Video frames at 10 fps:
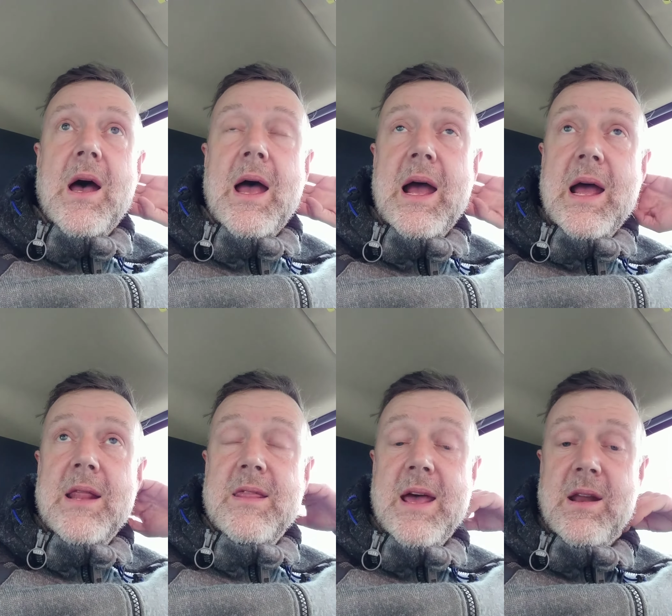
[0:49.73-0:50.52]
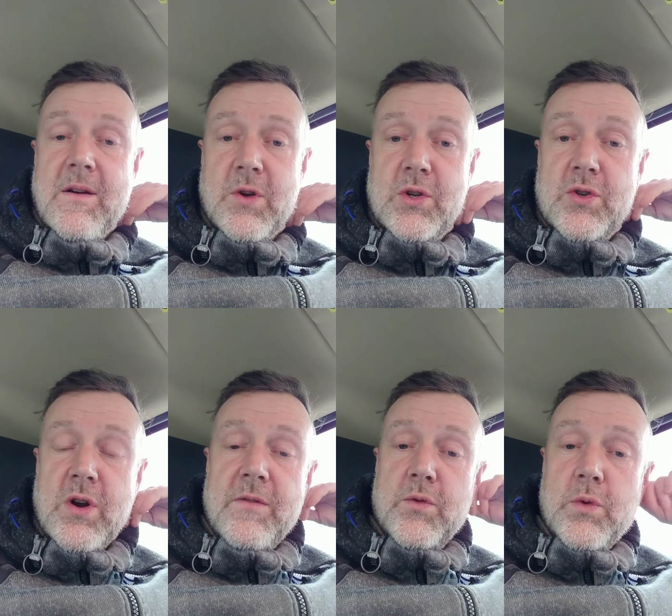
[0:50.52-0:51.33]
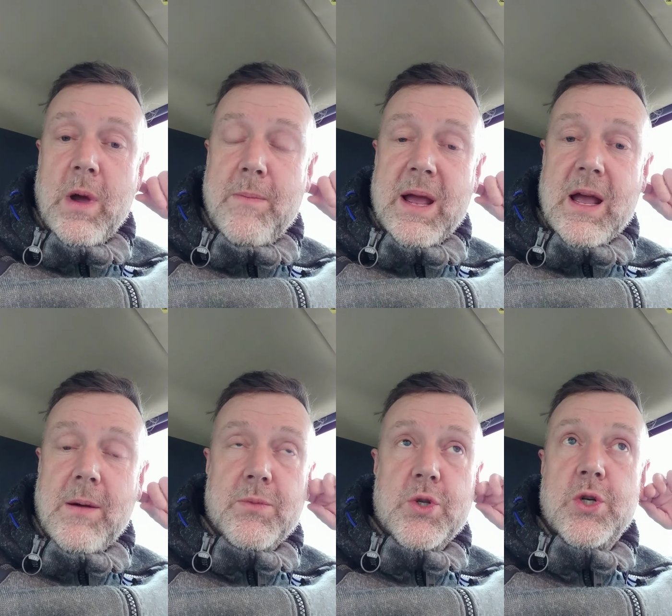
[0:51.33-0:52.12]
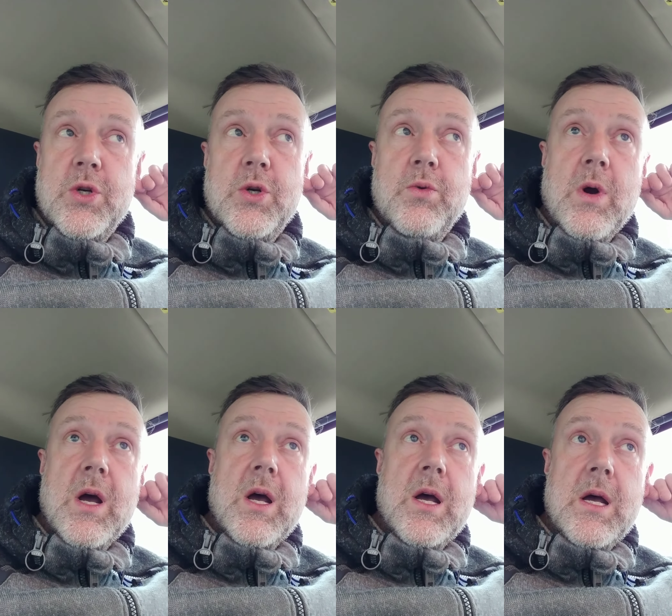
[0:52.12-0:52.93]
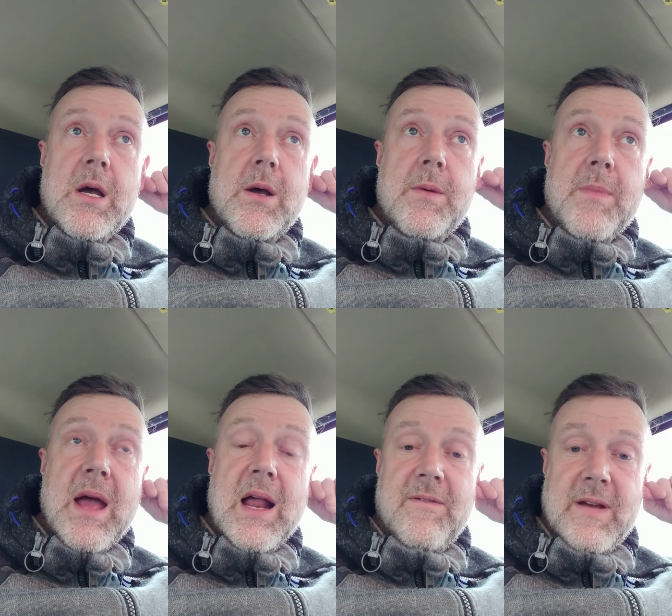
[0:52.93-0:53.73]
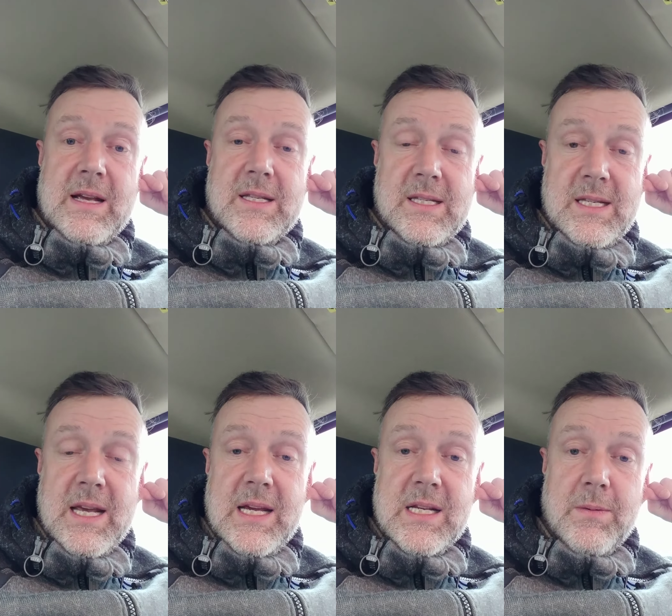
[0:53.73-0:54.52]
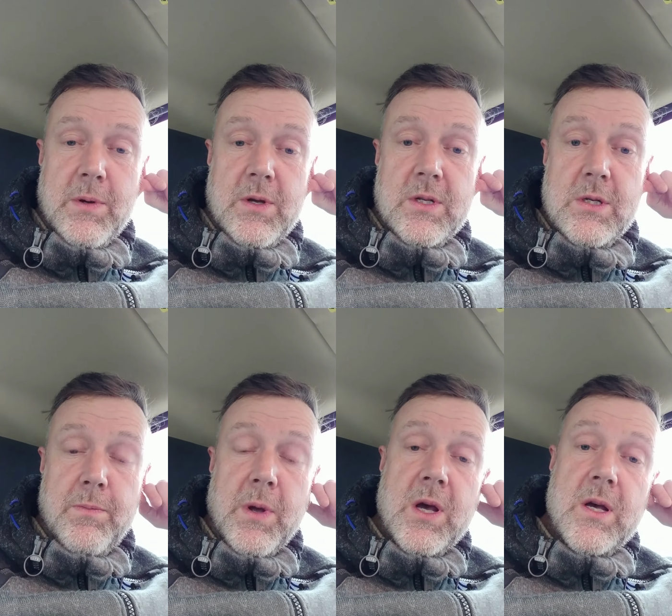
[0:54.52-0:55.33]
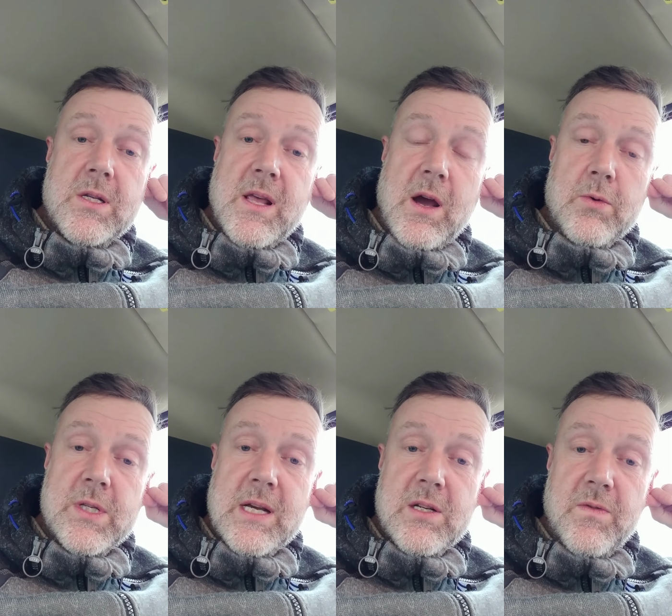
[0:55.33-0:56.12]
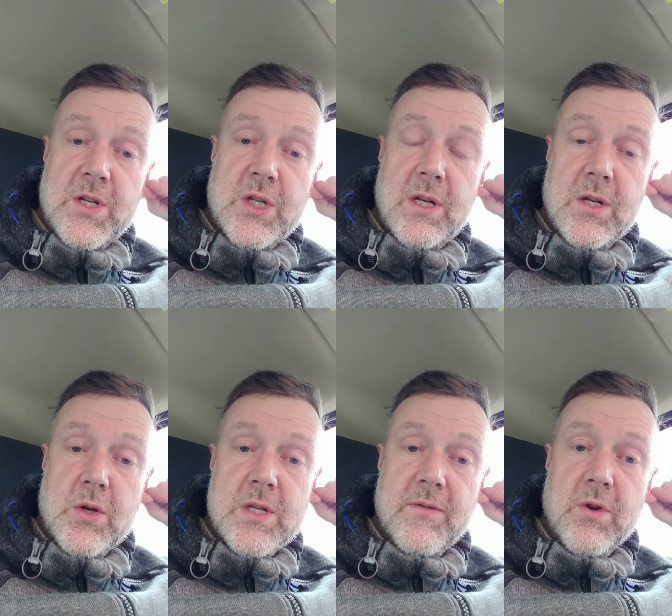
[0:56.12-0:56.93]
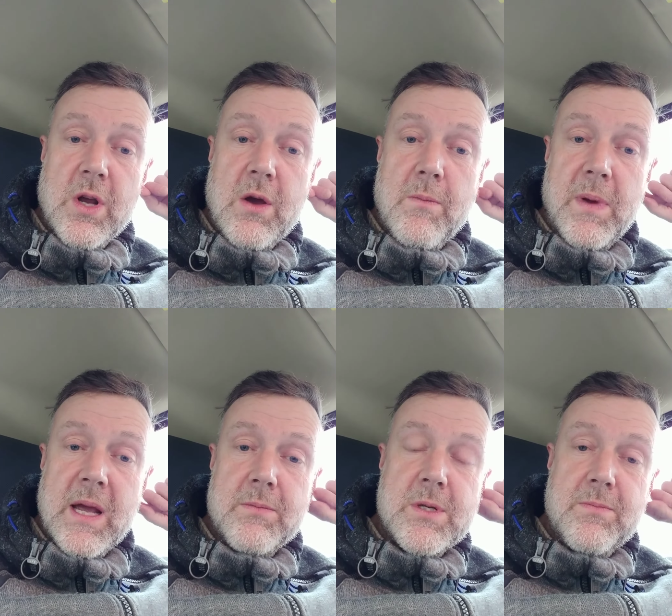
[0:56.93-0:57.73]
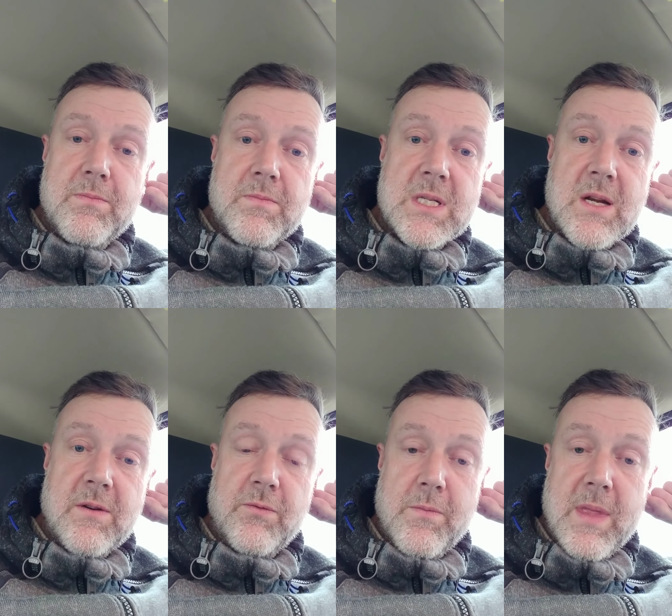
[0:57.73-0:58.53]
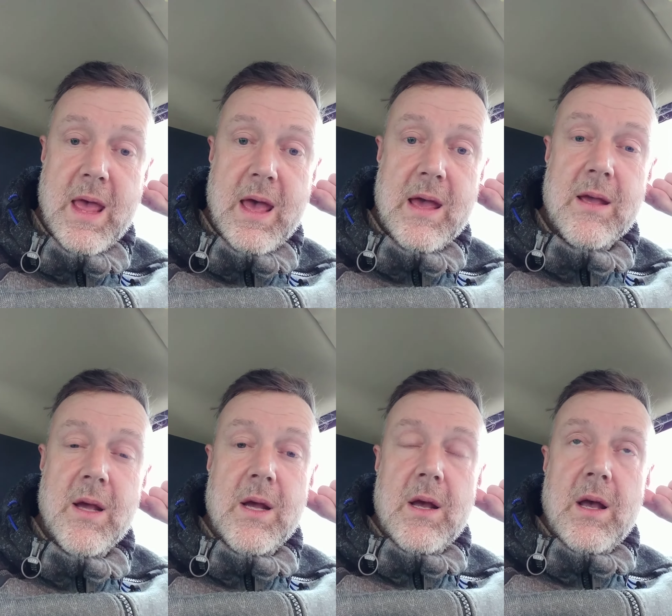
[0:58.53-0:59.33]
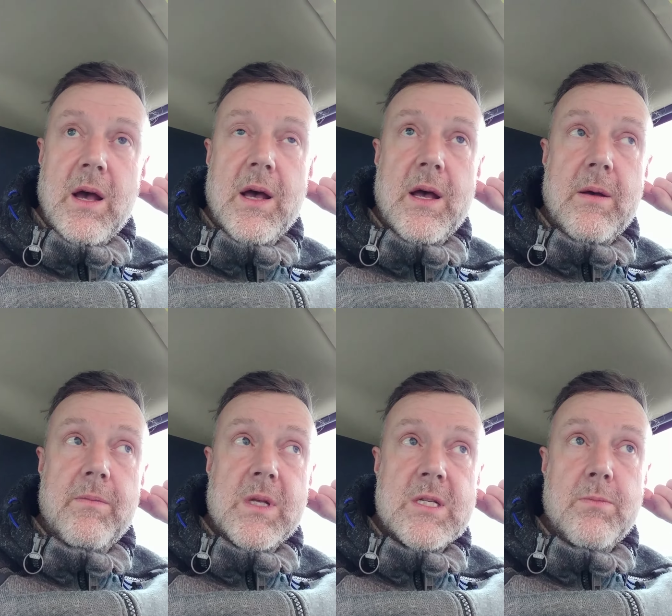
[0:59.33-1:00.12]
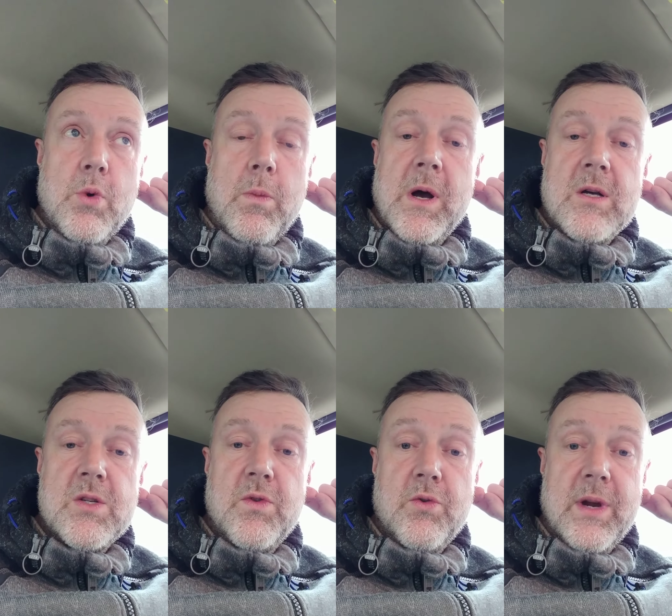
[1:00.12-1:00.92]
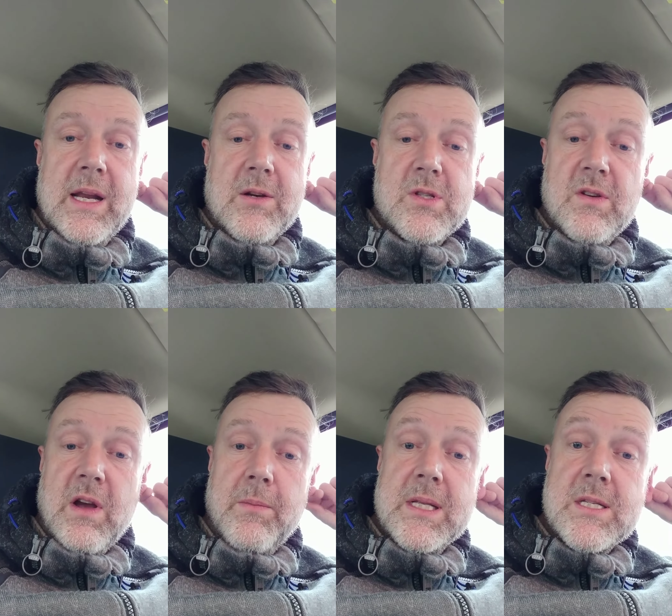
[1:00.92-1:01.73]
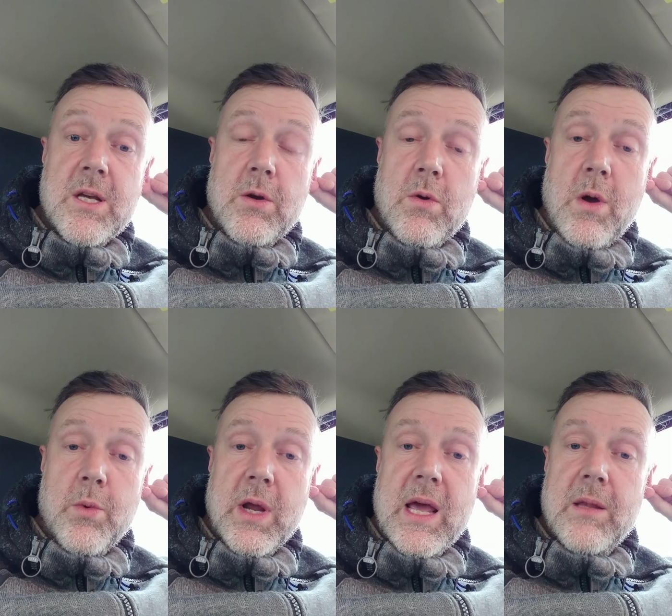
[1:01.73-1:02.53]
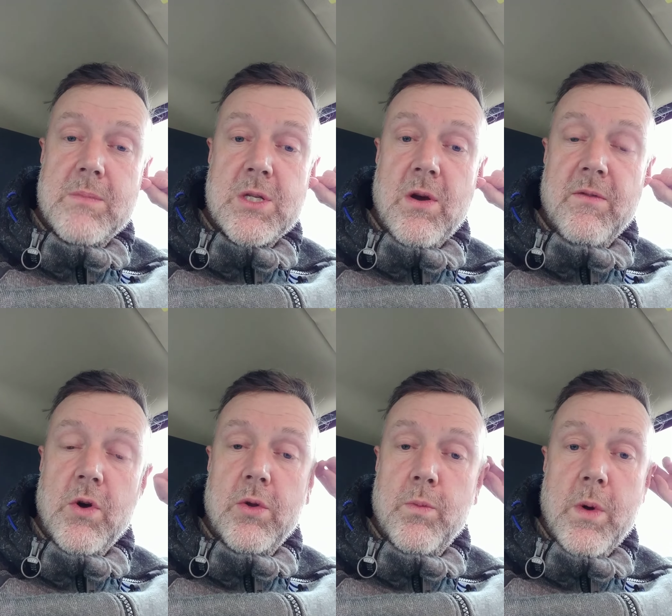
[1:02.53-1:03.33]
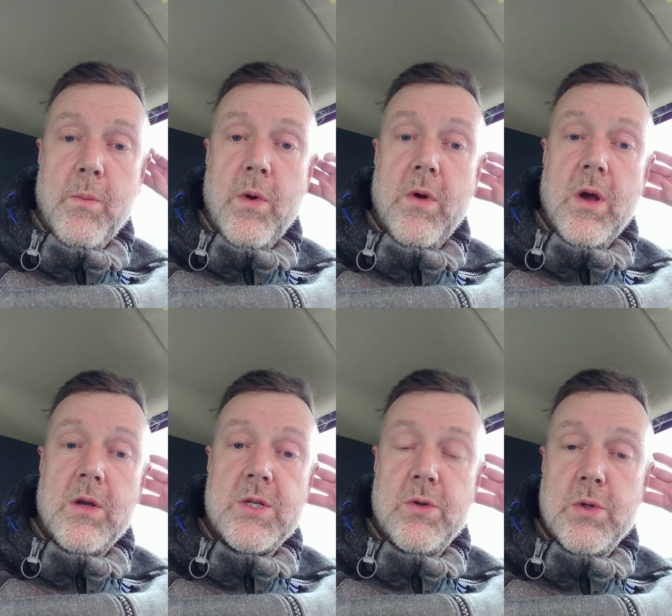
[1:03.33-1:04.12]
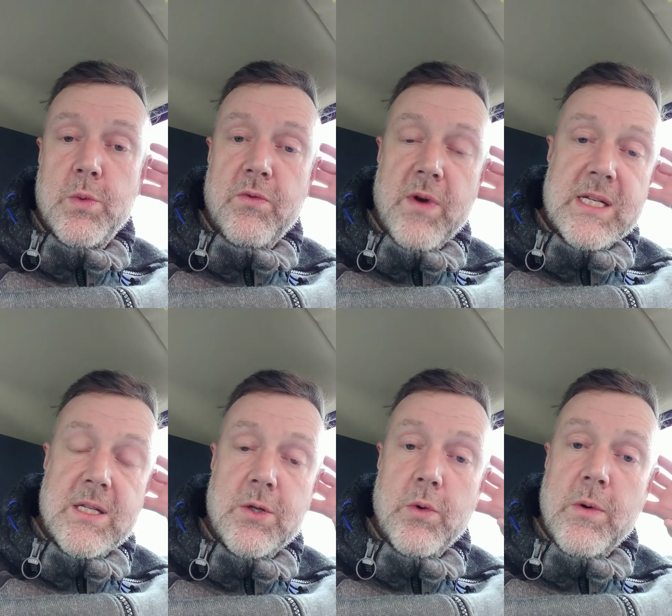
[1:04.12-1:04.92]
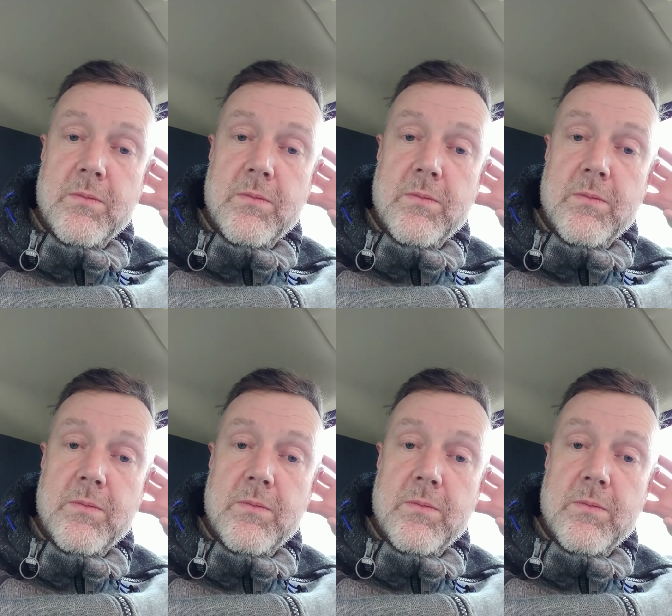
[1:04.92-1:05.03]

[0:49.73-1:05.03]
And then I've got to drive all the way back up to Halifax Seed up at De Burt, the wholesale division, because I've got to go and pick up some stuff from there. There's some more parts for the greenhouse are coming, so I want to get them so I've got them as soon as we're ready to